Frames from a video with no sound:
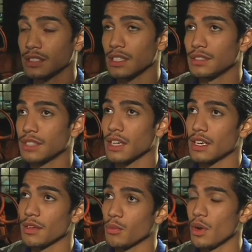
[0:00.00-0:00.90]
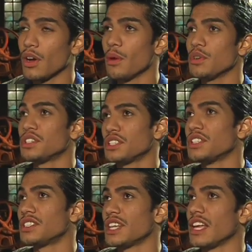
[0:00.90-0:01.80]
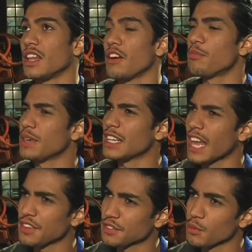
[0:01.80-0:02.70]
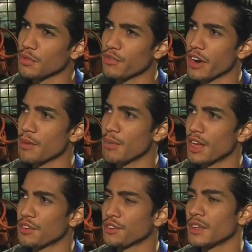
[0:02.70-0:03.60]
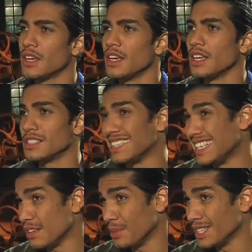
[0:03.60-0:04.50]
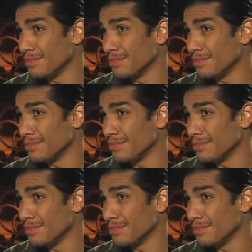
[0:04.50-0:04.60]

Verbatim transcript: he's, he's uh, well, I wouldn't shouldn't say love, but he likes someone very much. Mm-hmm. It's a demon.